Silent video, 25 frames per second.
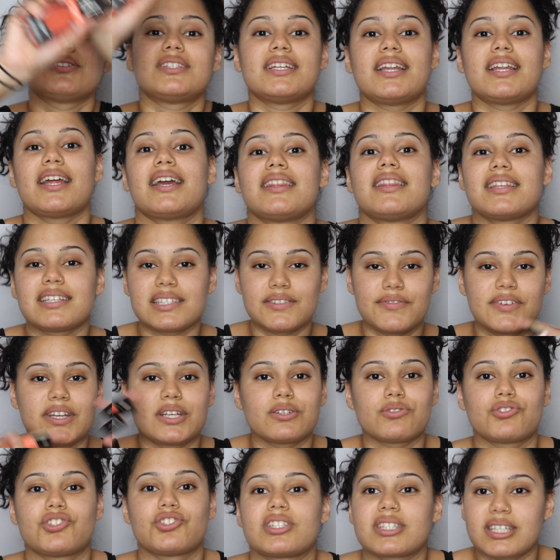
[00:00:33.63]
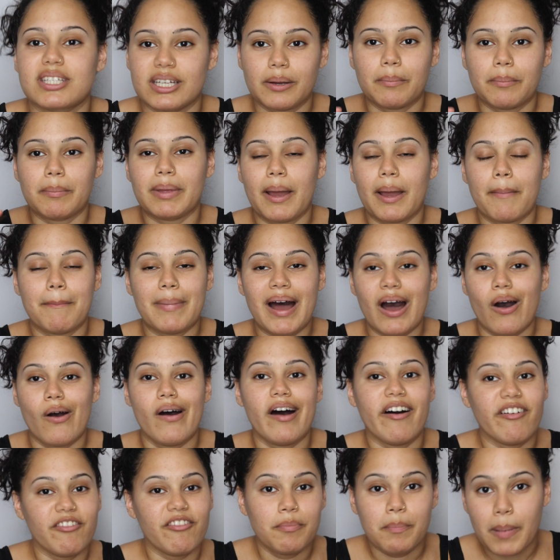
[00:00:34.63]
today this video is just going to be about
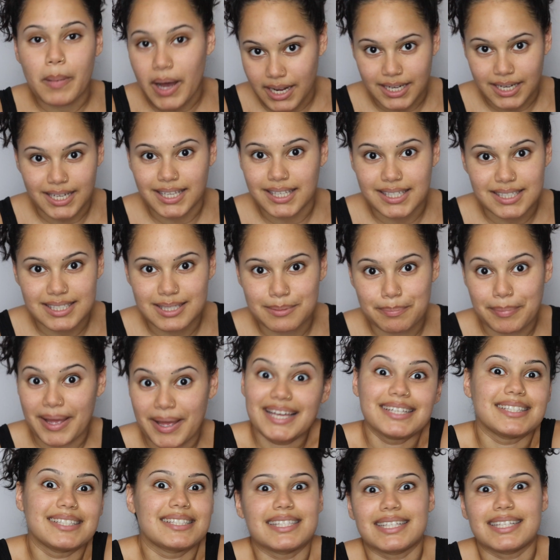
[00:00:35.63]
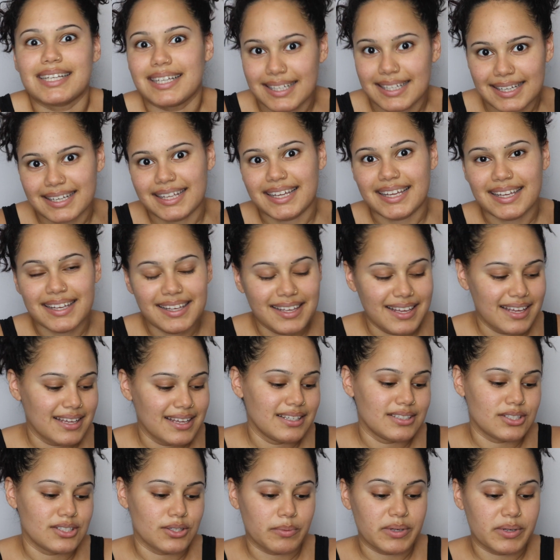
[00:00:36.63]
e.l.f. putties, basically.
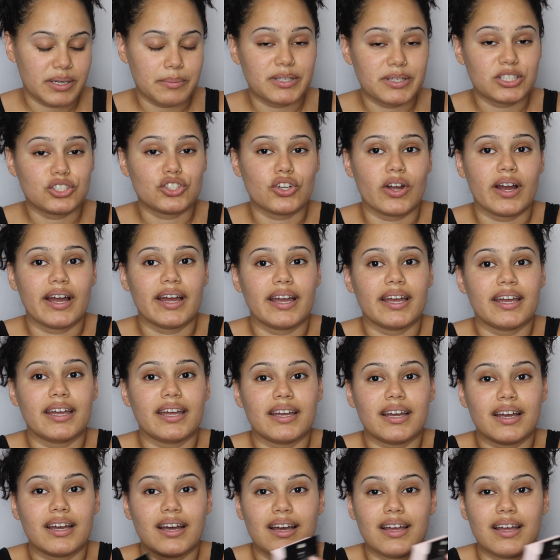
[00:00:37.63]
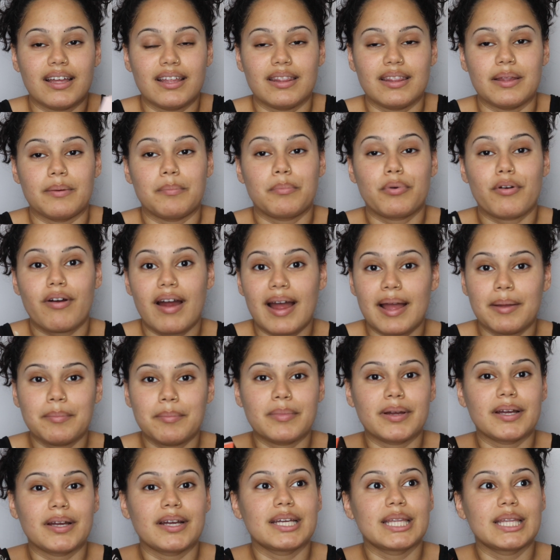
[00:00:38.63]
So I'm going to be trying the
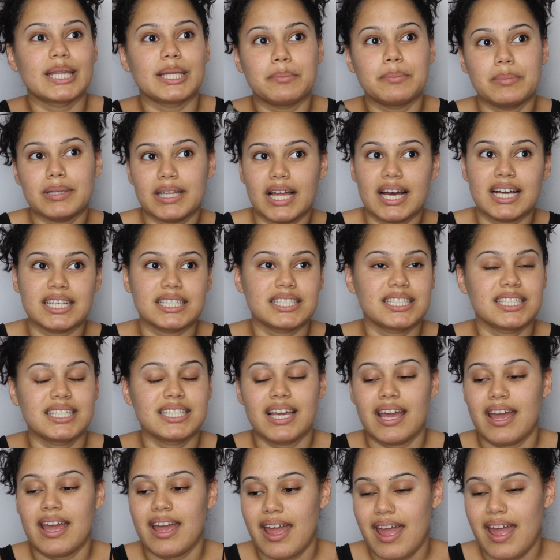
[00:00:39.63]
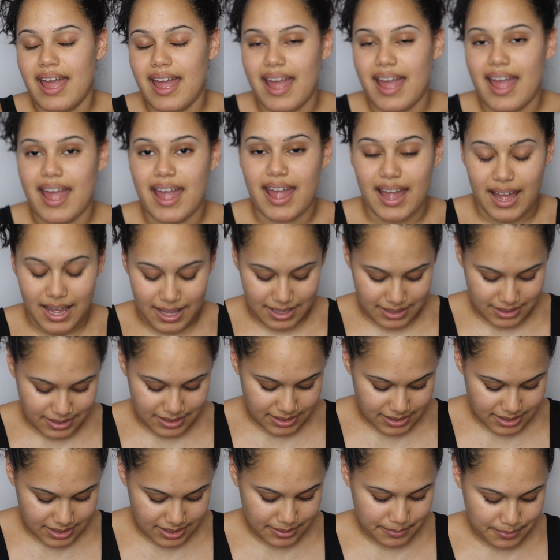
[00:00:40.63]
primer, the blush,
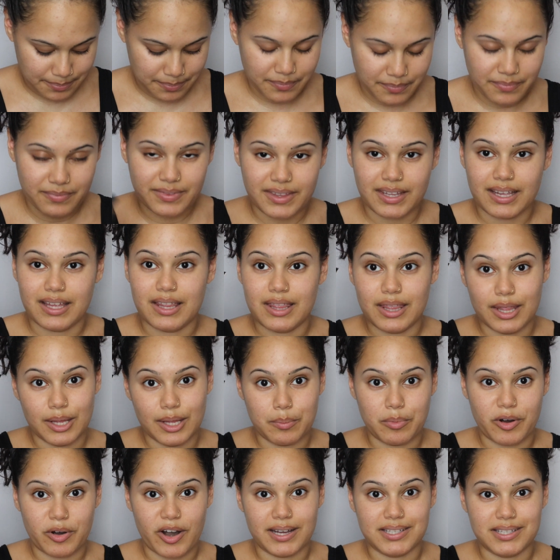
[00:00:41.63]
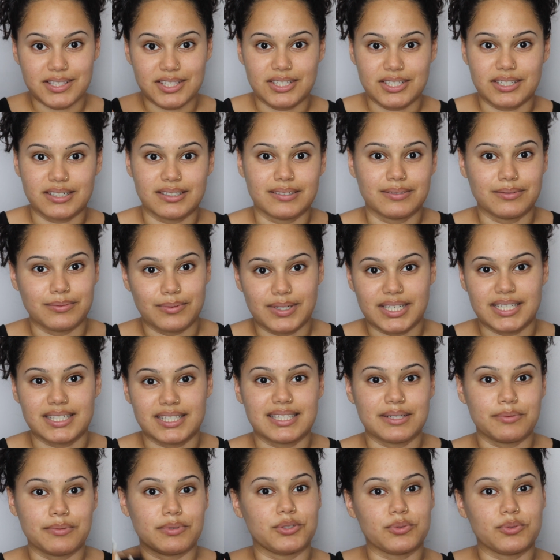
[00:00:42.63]
and the bronzer. I want to
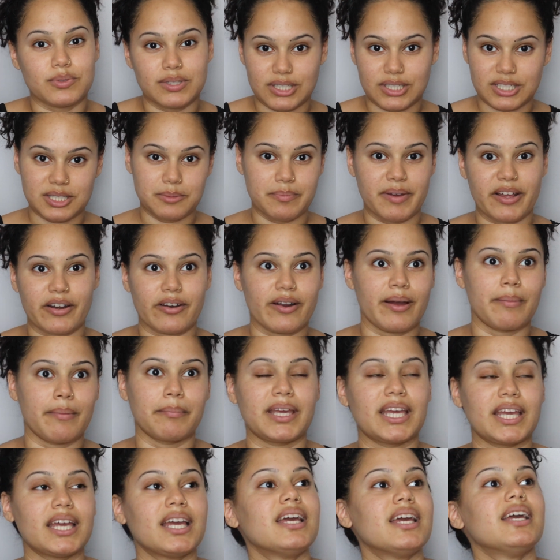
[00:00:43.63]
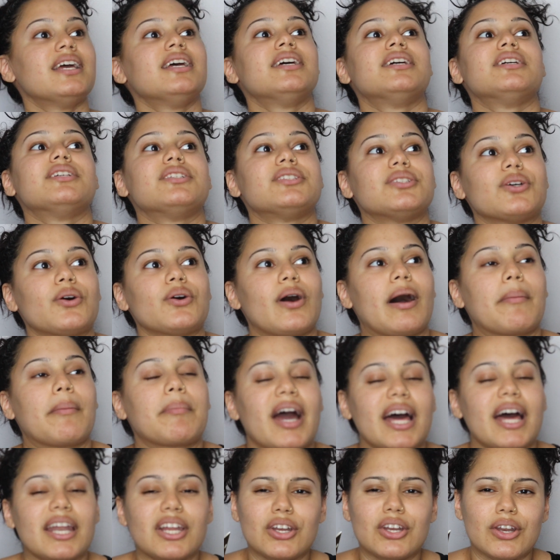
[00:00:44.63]
see which one looks better on me. So I'm
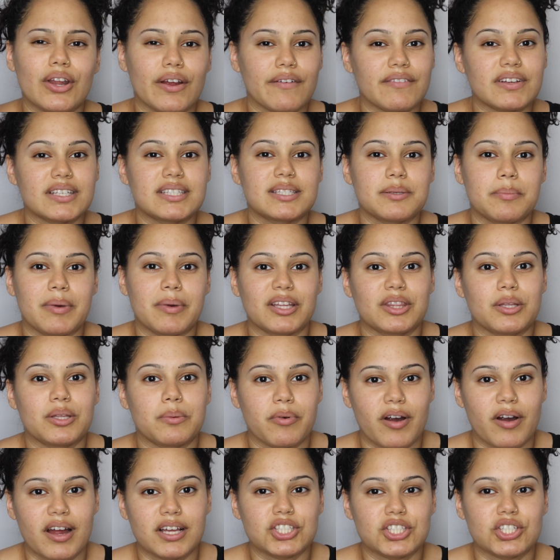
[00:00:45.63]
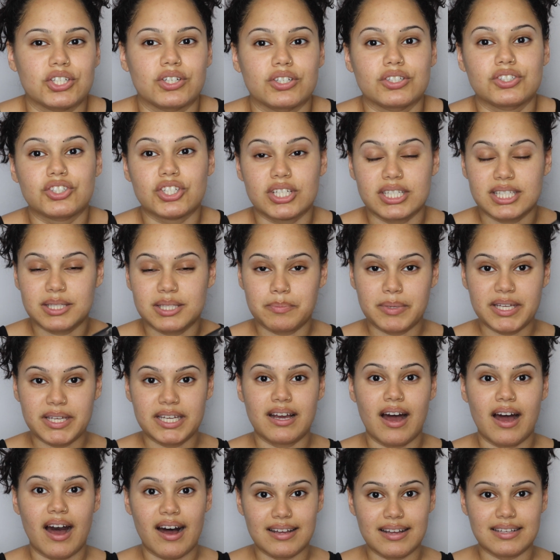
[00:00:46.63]
kind of nervous about the bronzer just
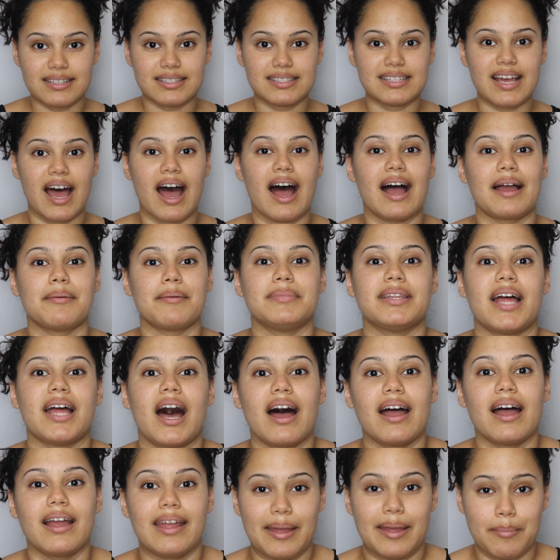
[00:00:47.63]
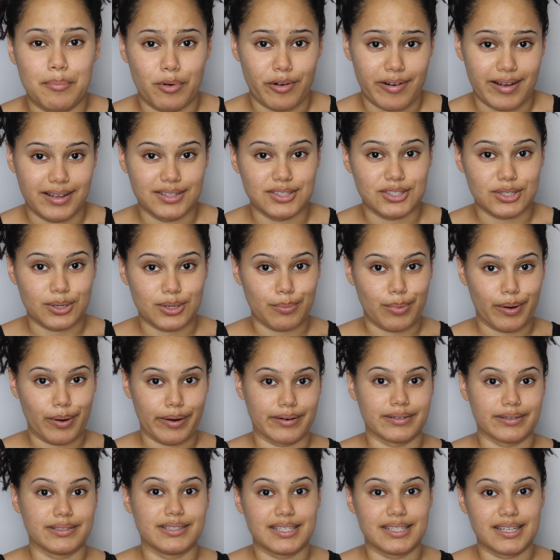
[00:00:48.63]
because I'm not a bronzer
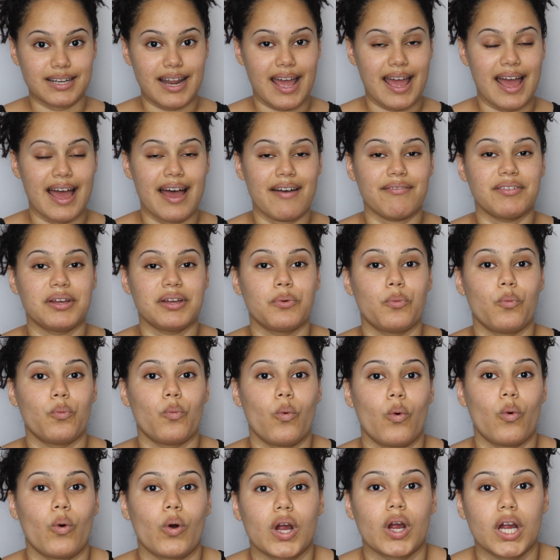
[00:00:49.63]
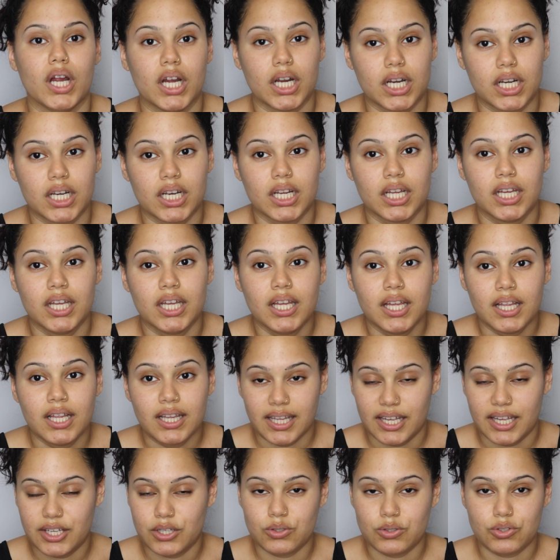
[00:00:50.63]
person. I haven't worn,
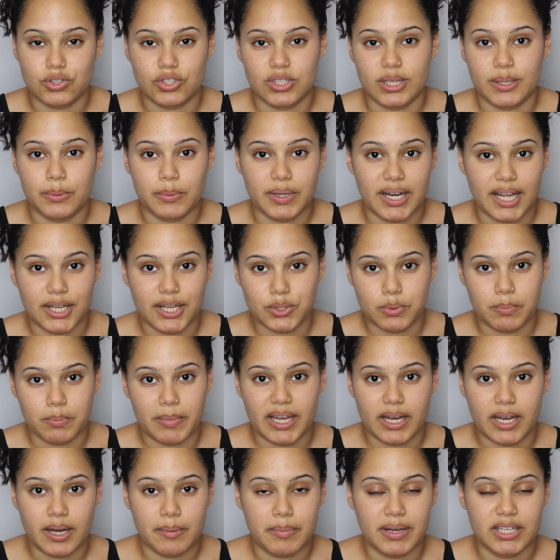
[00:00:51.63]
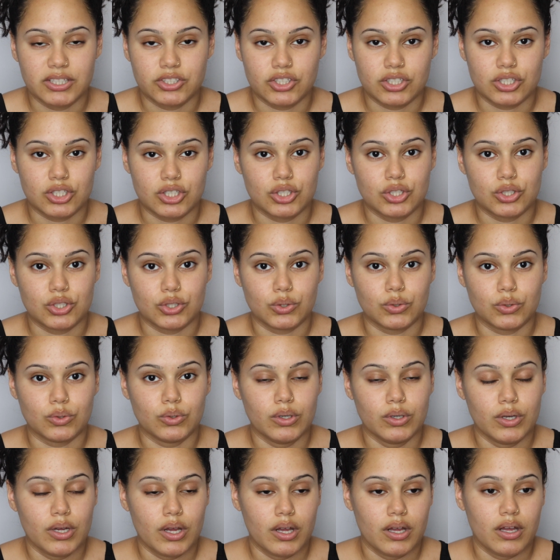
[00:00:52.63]
like usually when I do makeup I just
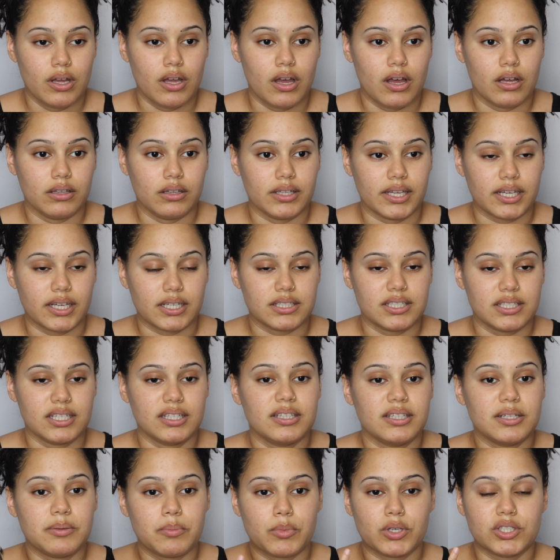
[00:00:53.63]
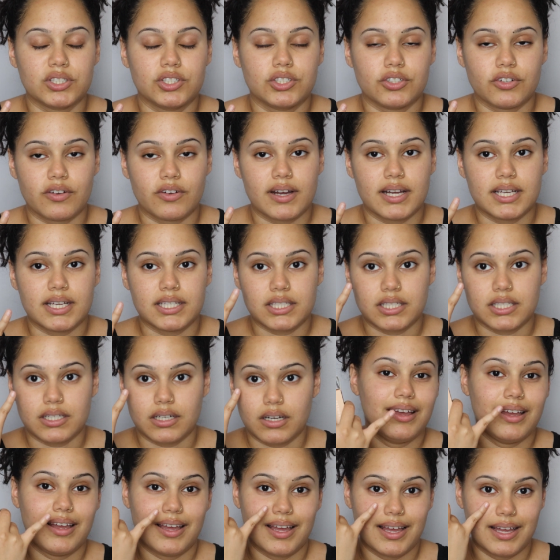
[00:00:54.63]
do like a tinted
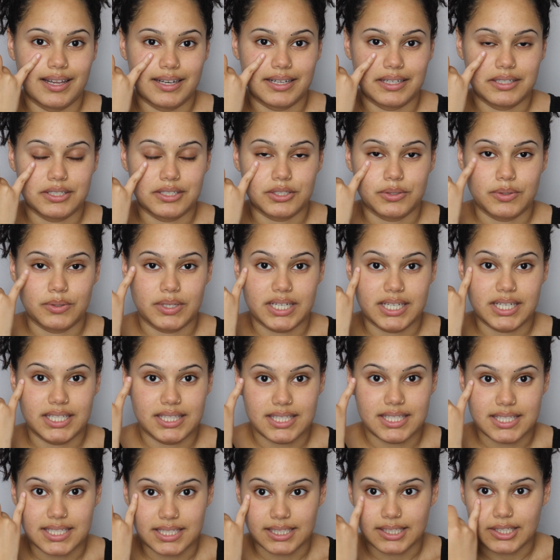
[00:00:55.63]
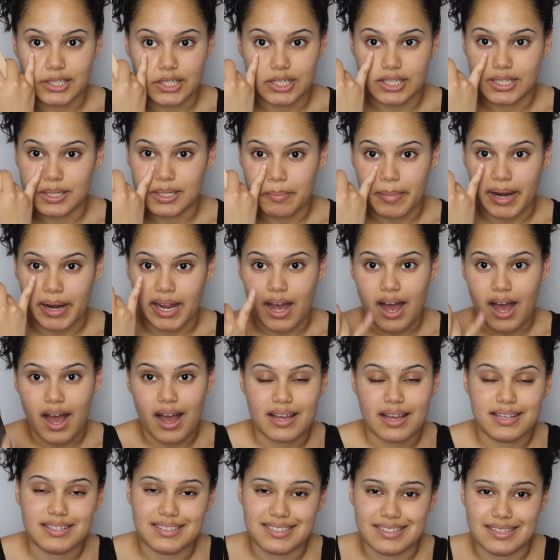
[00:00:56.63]
moisturizer and I do a concealer under my
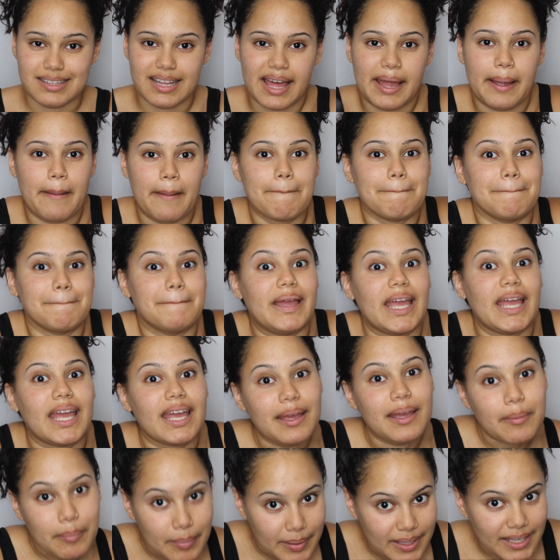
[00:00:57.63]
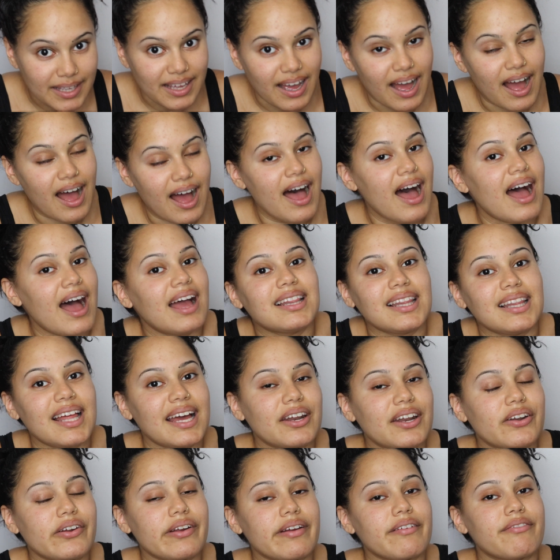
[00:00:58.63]
eyes and like maybe a
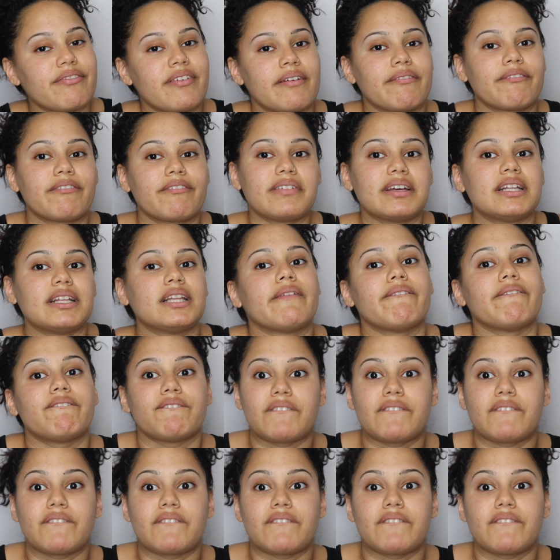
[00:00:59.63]
highlighter if I'm feeling